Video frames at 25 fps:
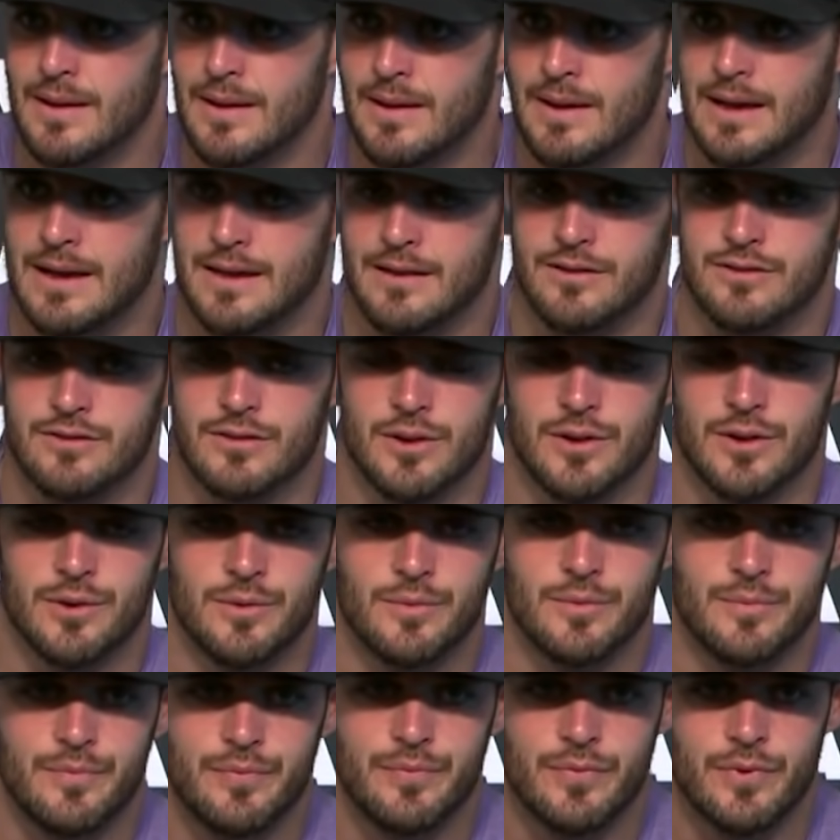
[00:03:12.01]
And
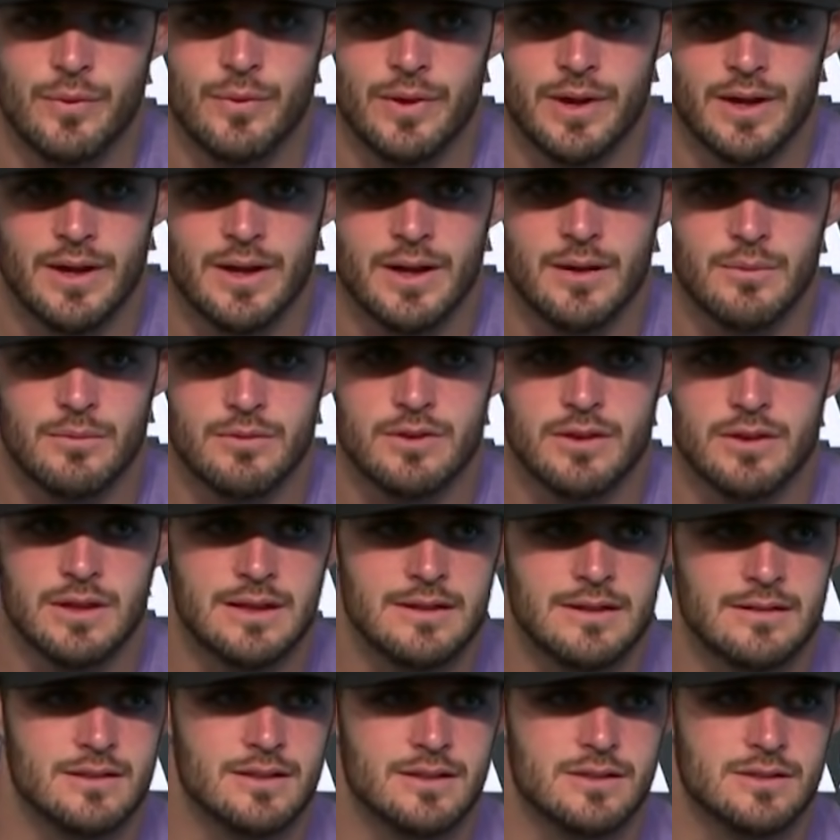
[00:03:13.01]
so when it comes to
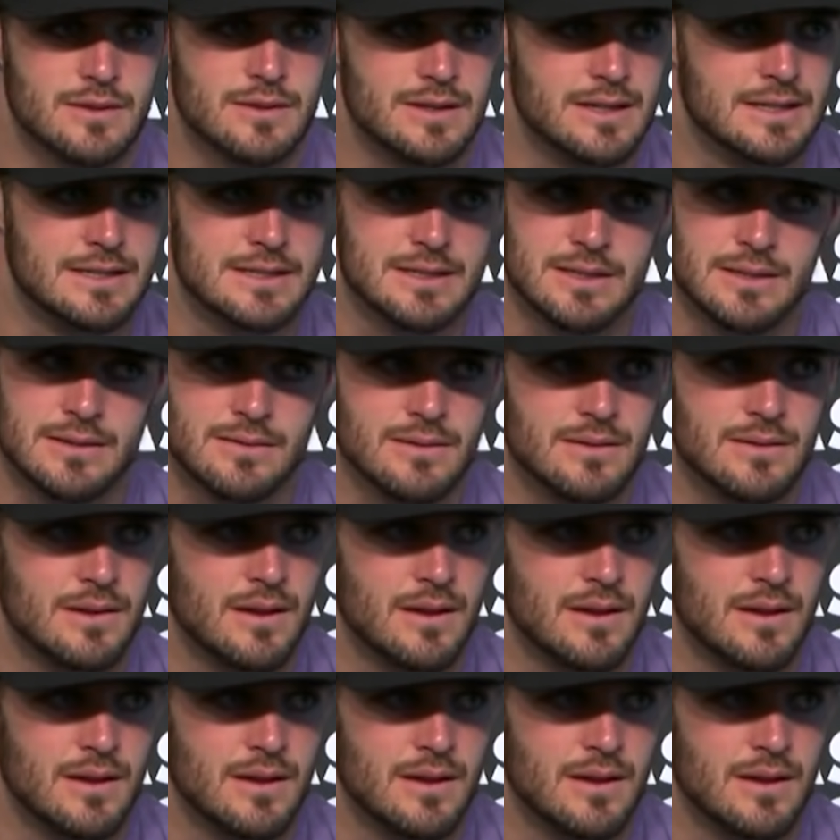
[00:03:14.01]
this situation,